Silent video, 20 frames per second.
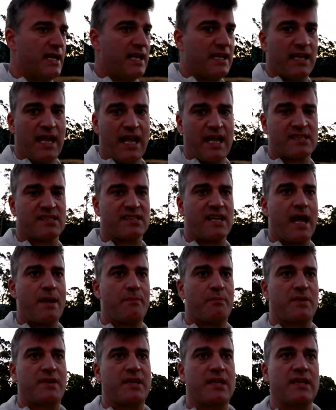
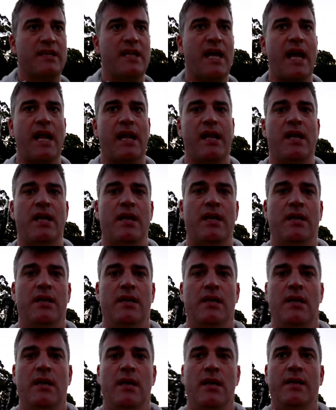landscape within that.
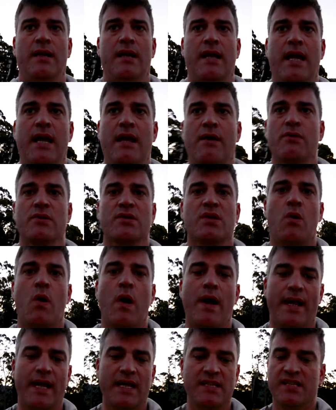Now here is
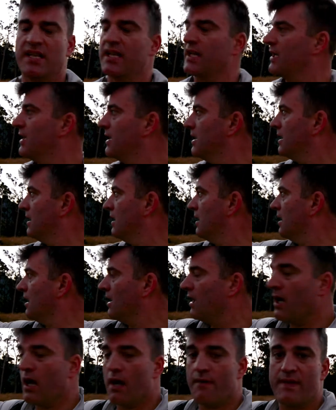quite easy.
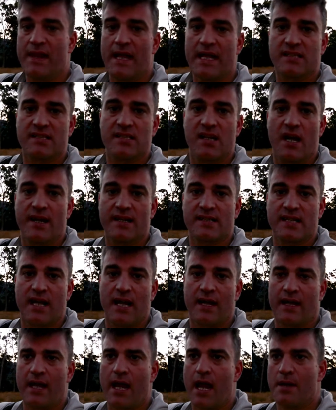Over that side is
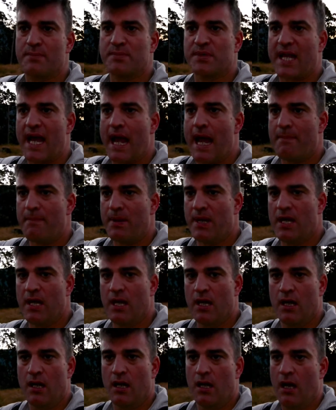Cunningham's Gap.
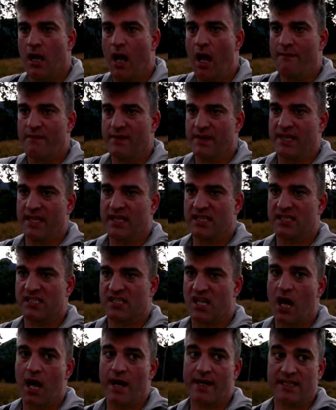Over this
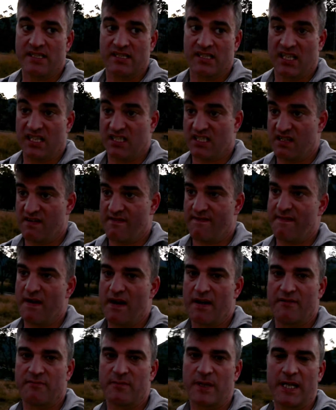side is this in
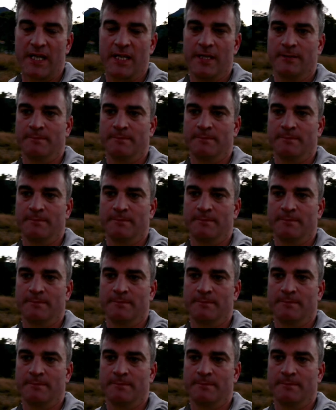front of me.